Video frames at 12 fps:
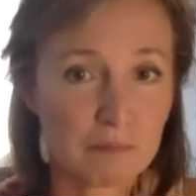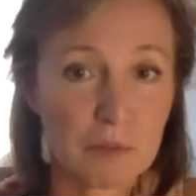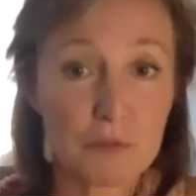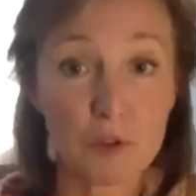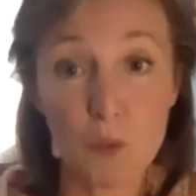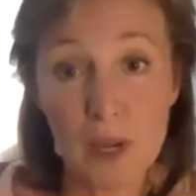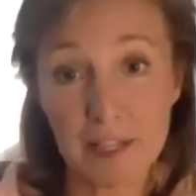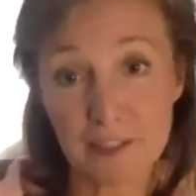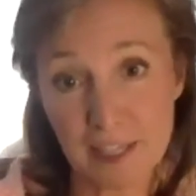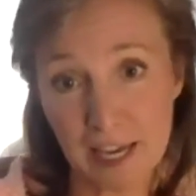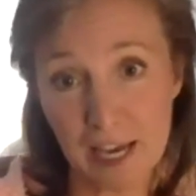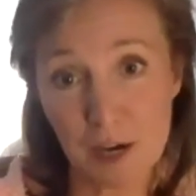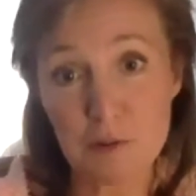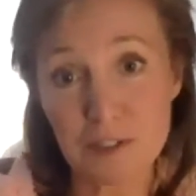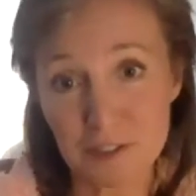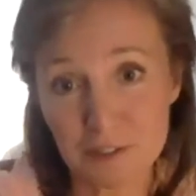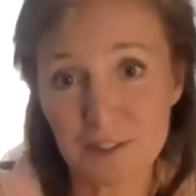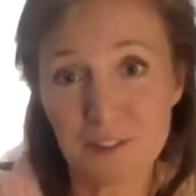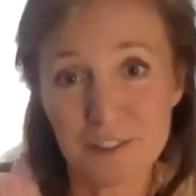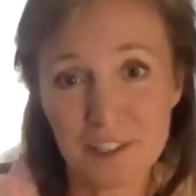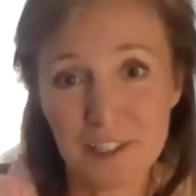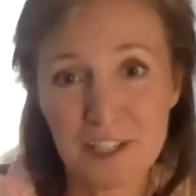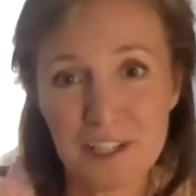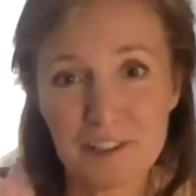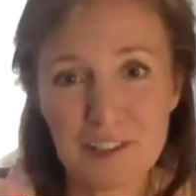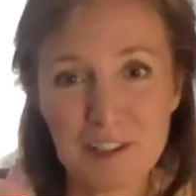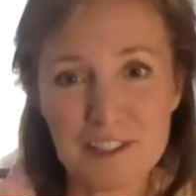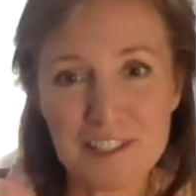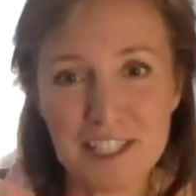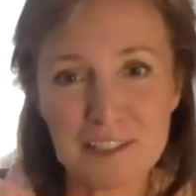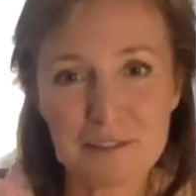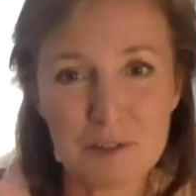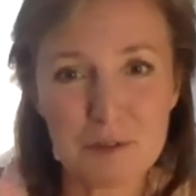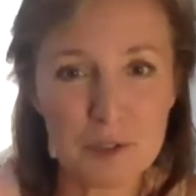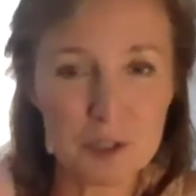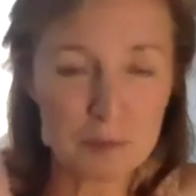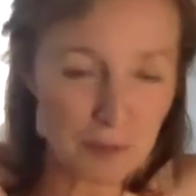Before we had cows on the other side of the road,